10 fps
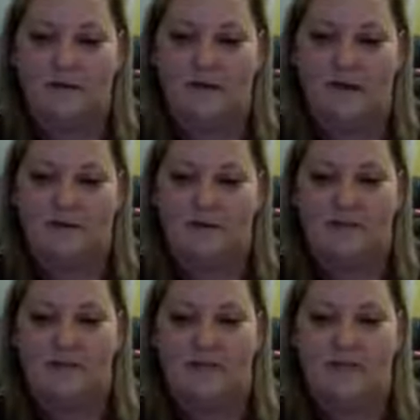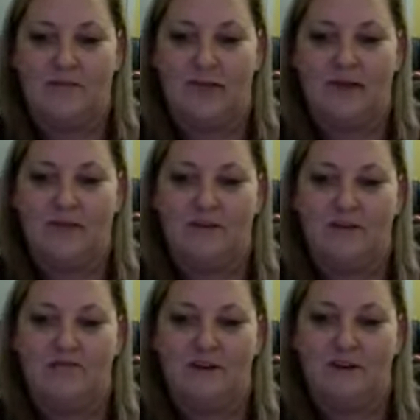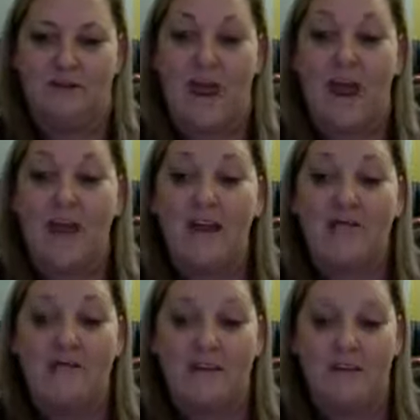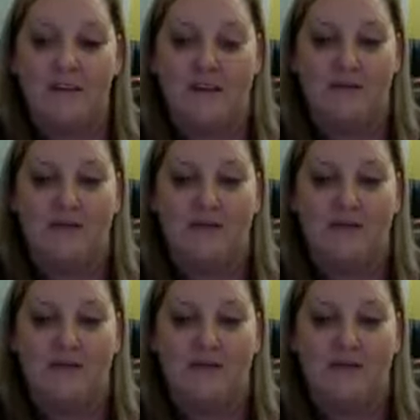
I still take pages of notes, handwritten notes.